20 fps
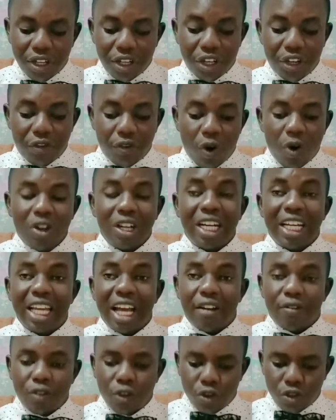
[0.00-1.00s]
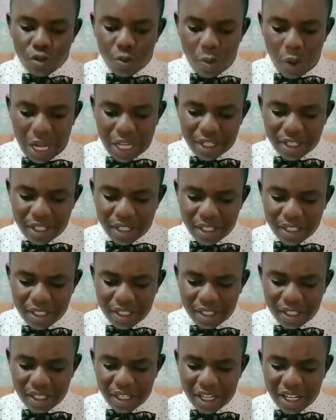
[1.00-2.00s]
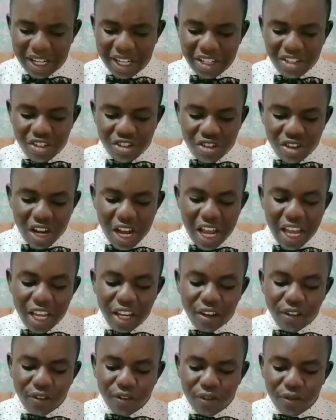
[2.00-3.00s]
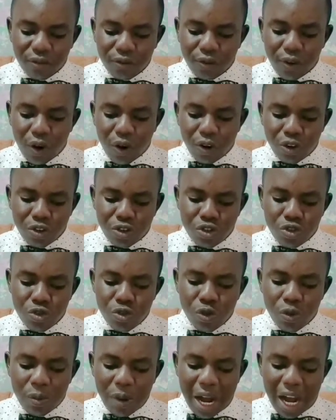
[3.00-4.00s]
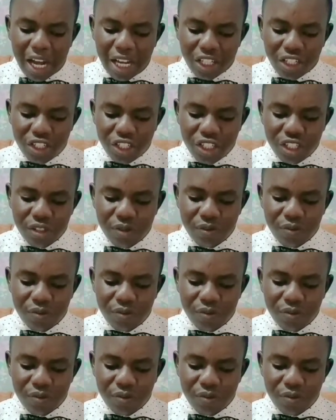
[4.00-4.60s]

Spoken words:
if only I've not blundered trying for too much,